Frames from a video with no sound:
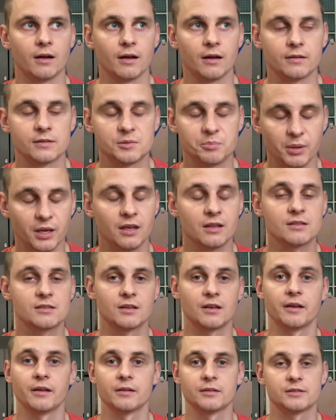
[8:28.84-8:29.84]
speaking
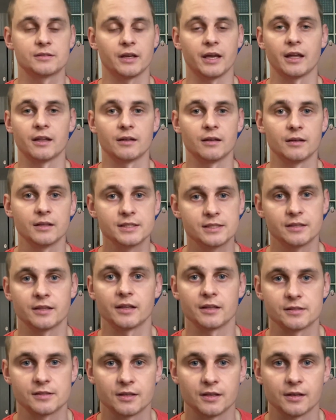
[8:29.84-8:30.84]
skills and
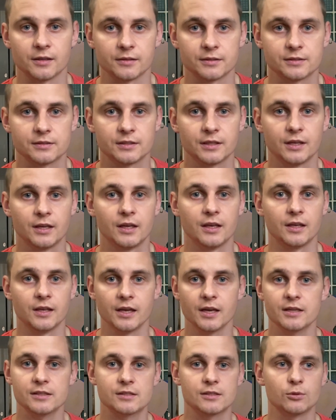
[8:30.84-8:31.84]
listening skills.
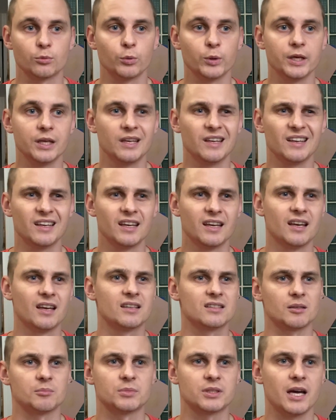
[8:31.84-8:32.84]
Yes, we
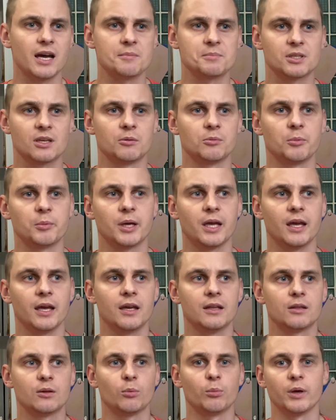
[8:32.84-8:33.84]
sometimes
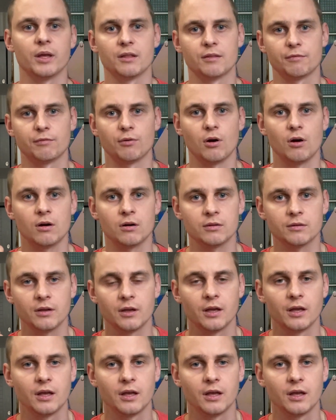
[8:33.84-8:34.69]
communicate with phone,